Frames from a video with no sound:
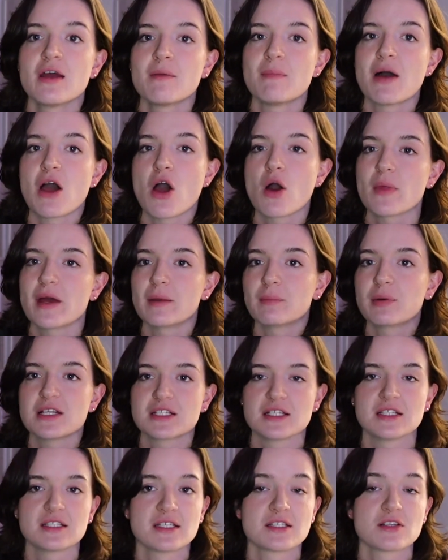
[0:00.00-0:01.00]
my online
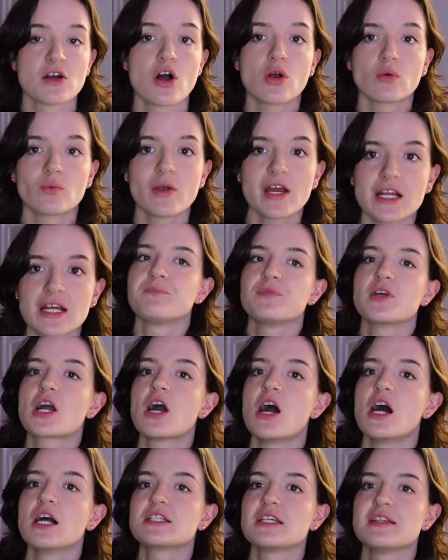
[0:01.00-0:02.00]
presence is already, the
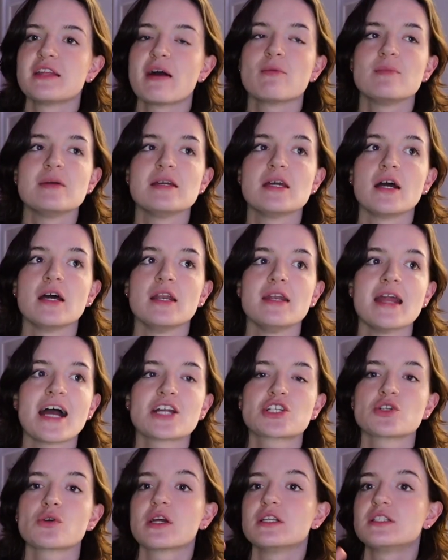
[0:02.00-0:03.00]
content that would be a
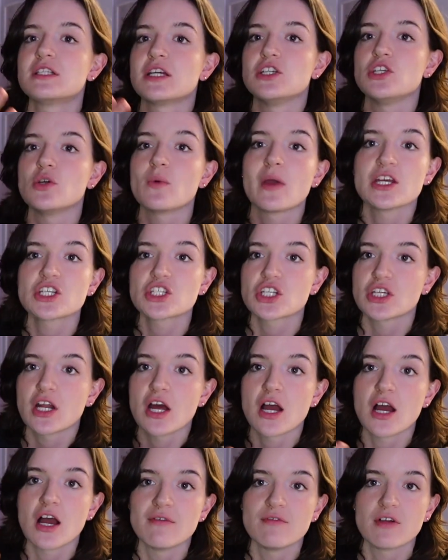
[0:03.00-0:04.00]
natural continuation
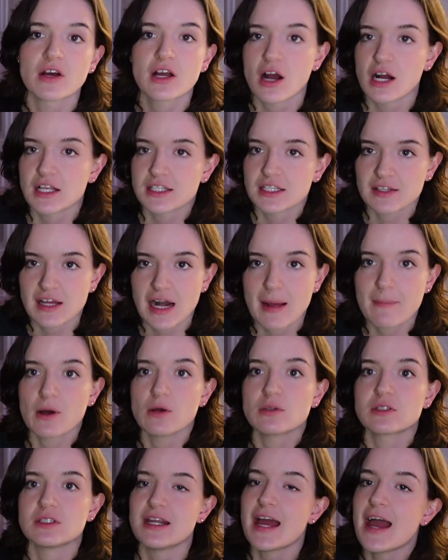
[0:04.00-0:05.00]
of the content that I
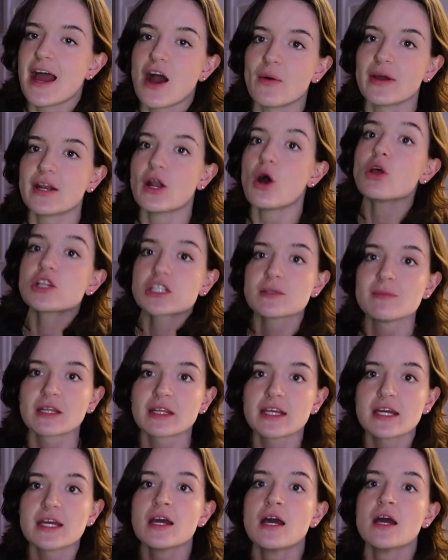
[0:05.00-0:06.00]
post now. And
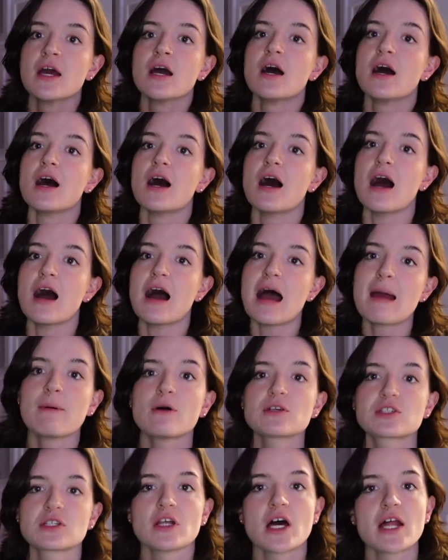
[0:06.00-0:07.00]
ultimately, I
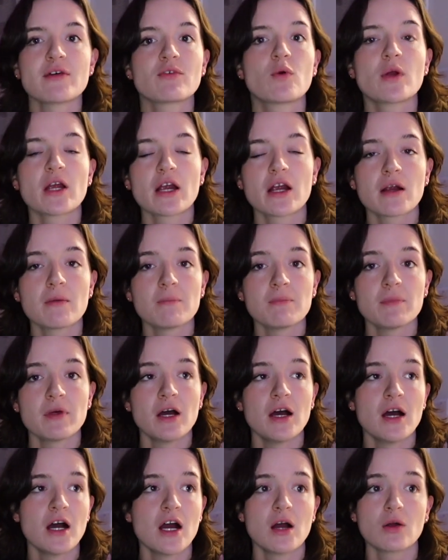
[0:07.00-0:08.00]
post a lot of queer,
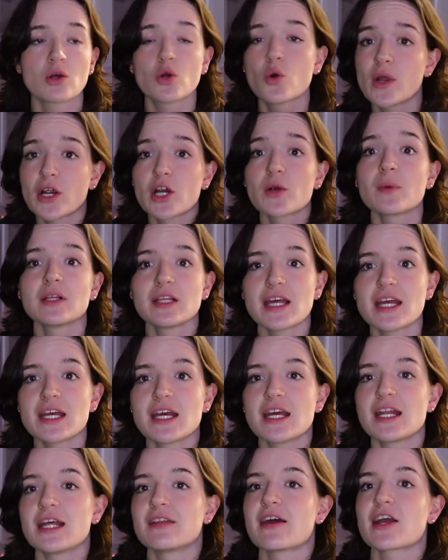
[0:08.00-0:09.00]
uh, queer
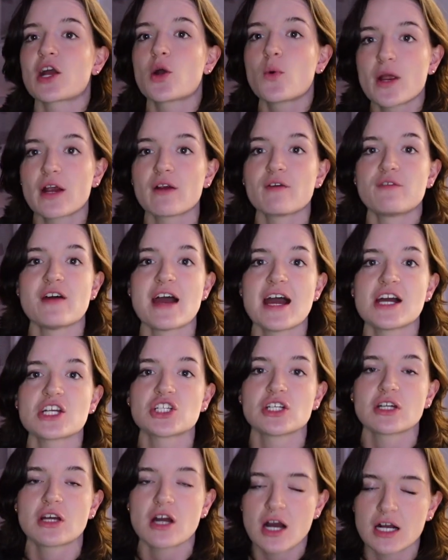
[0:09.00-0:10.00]
related and like queer
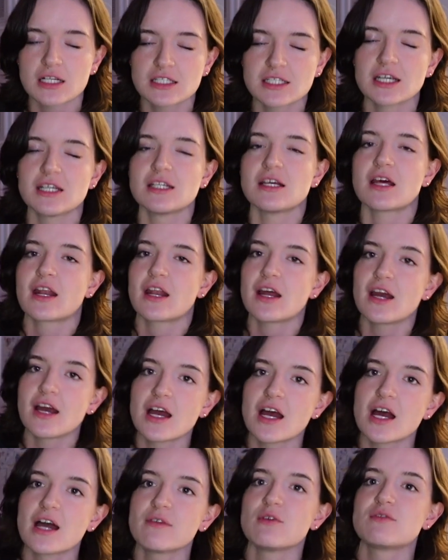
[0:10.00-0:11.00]
fashion content, da da
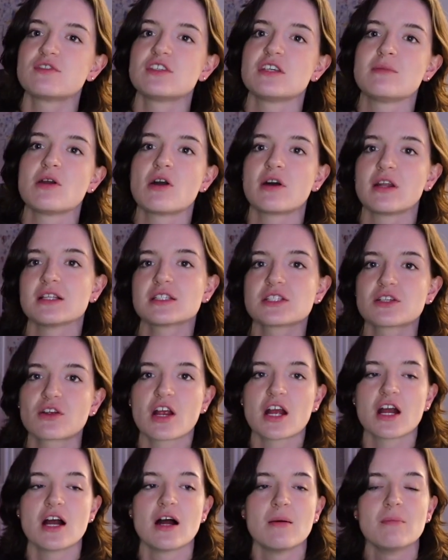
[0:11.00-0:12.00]
da. If you've seen me on
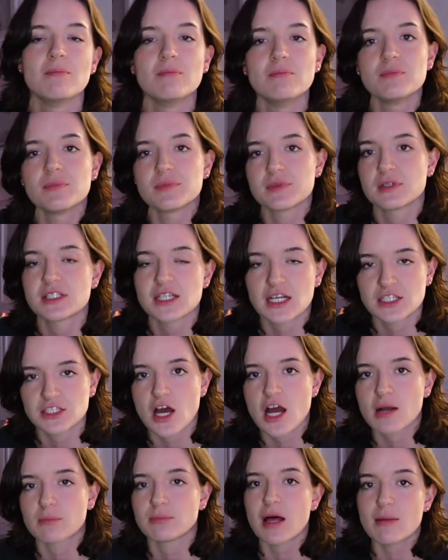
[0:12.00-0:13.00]
Instagram,
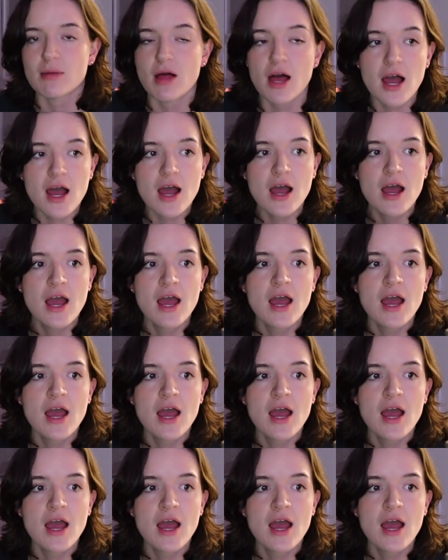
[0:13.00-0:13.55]
TikTok, blah blah.